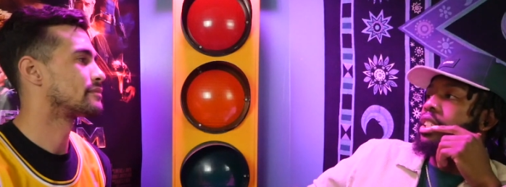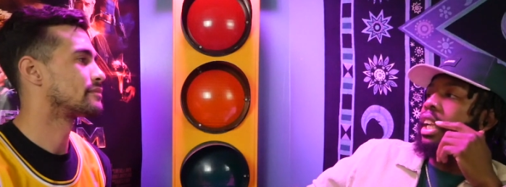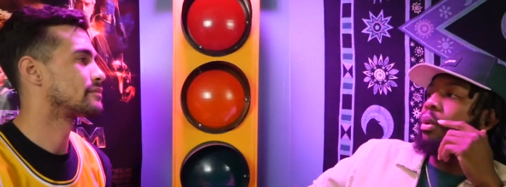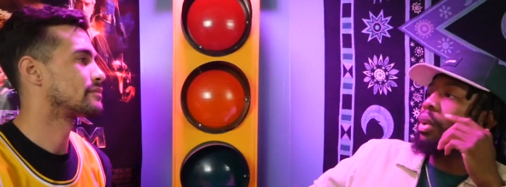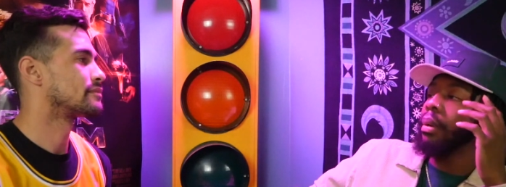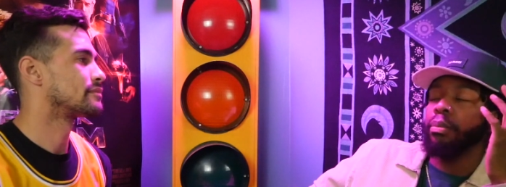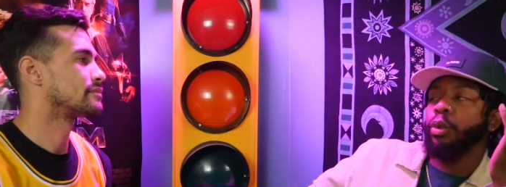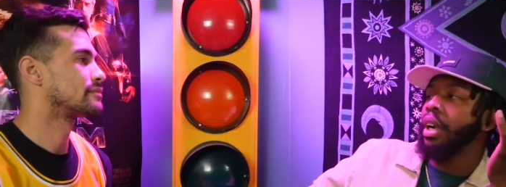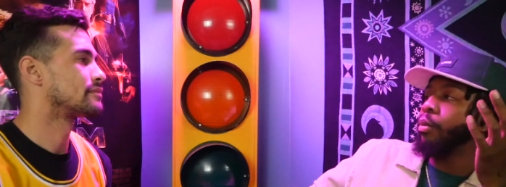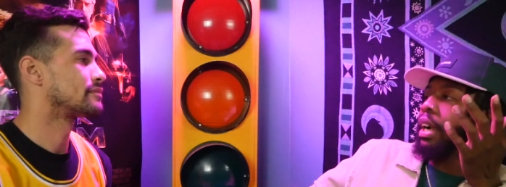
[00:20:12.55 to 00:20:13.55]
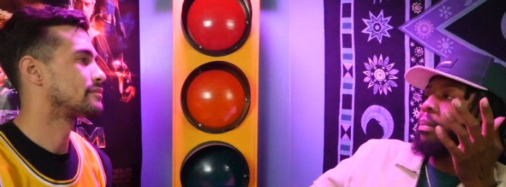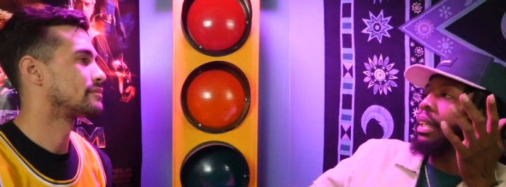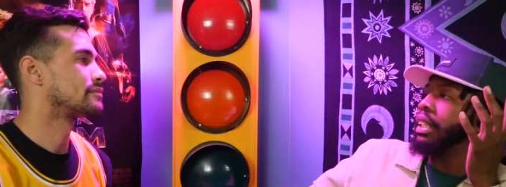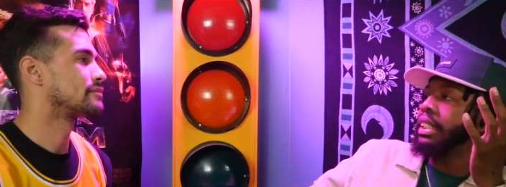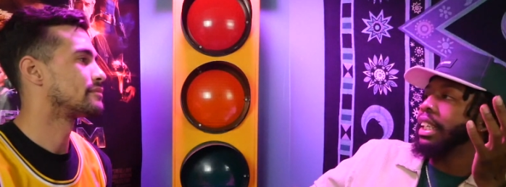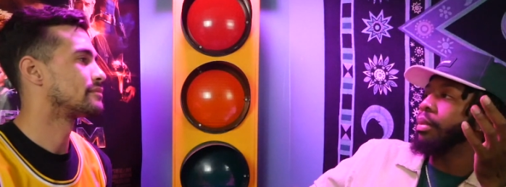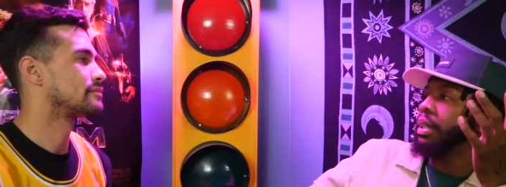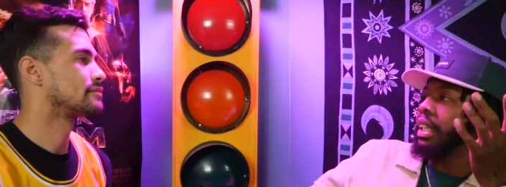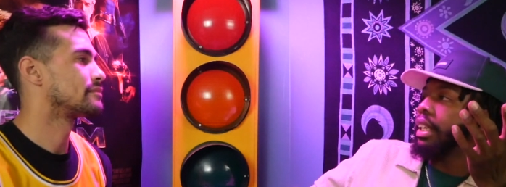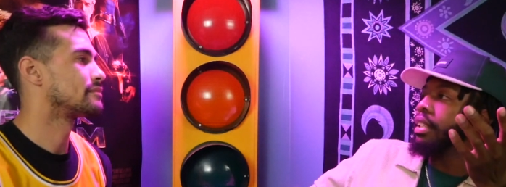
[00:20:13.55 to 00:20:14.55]
Speaker 1: Like when I'm when I'm rapping and they telling me
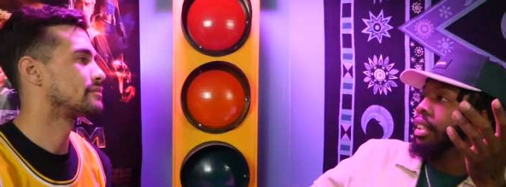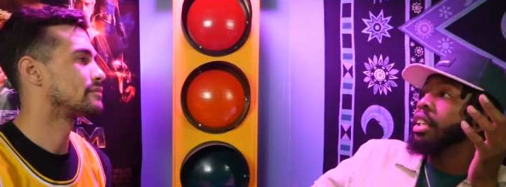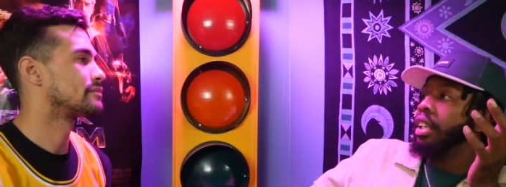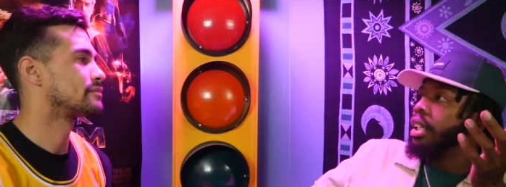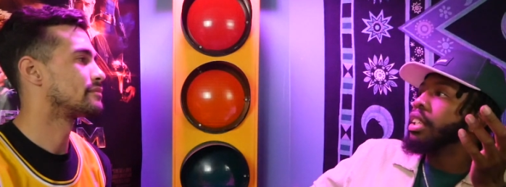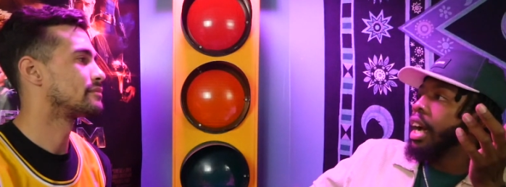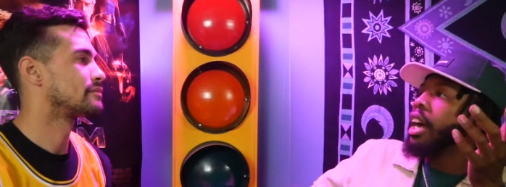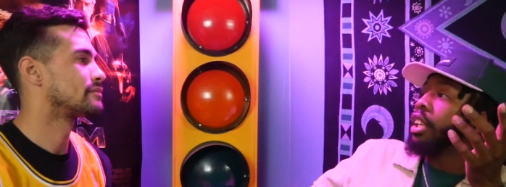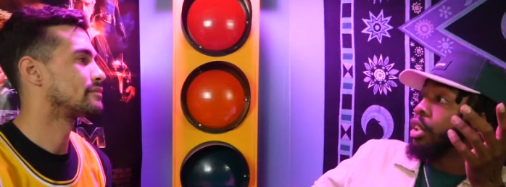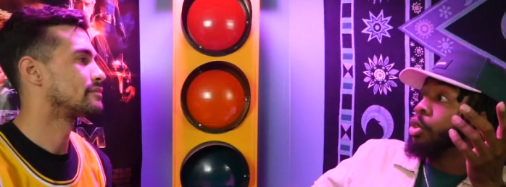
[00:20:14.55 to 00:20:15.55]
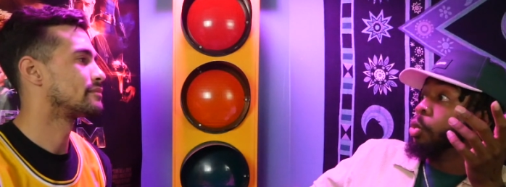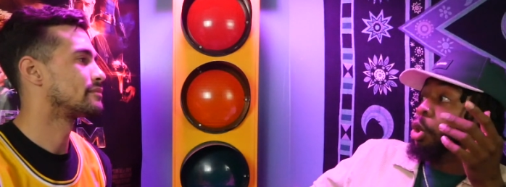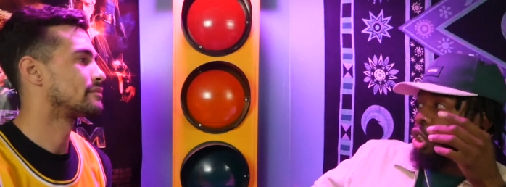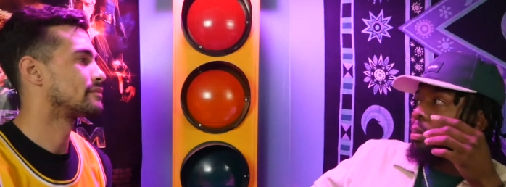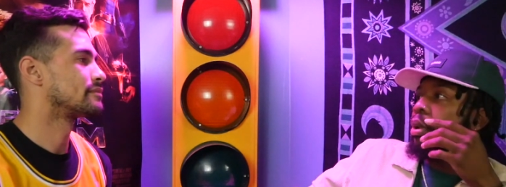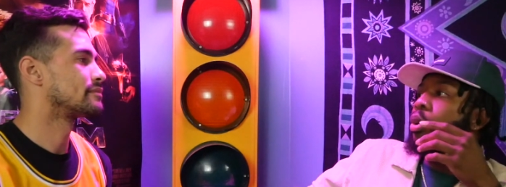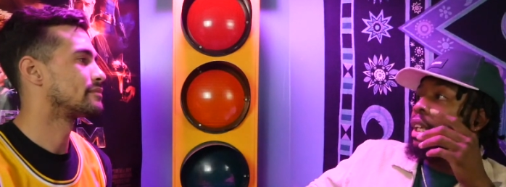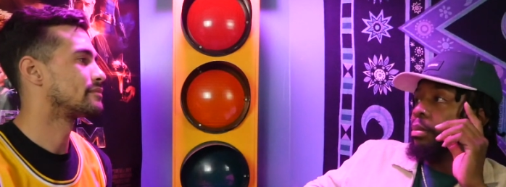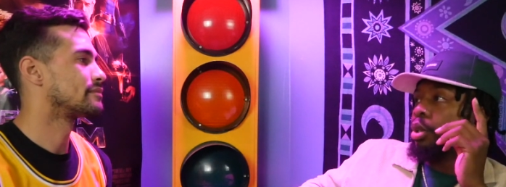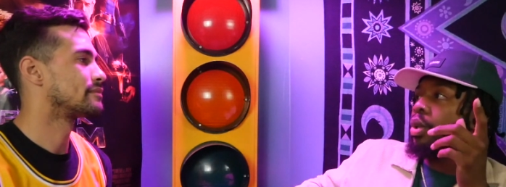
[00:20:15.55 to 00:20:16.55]
like, "Nah, you good, bro.
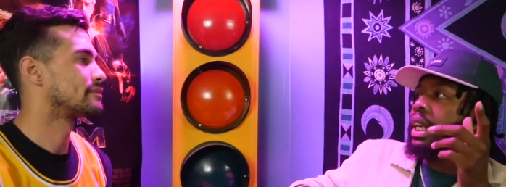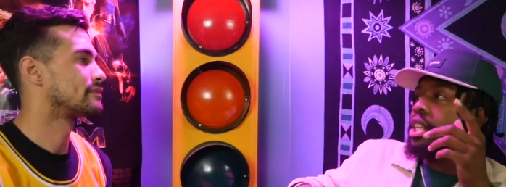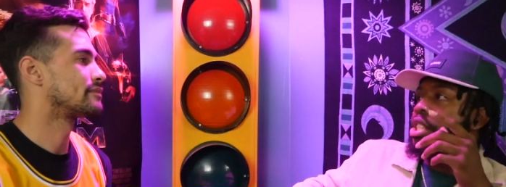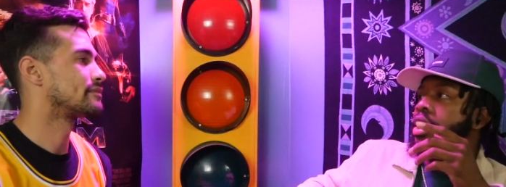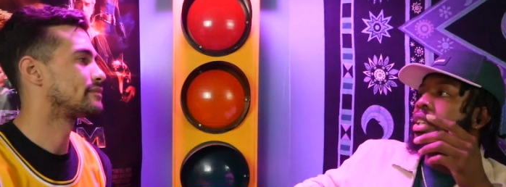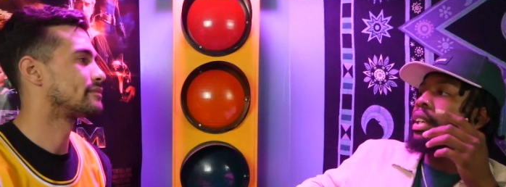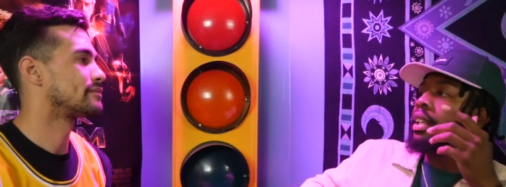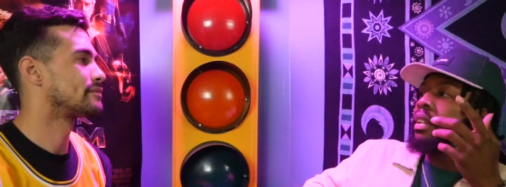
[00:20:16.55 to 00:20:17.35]
Keep doing that shit."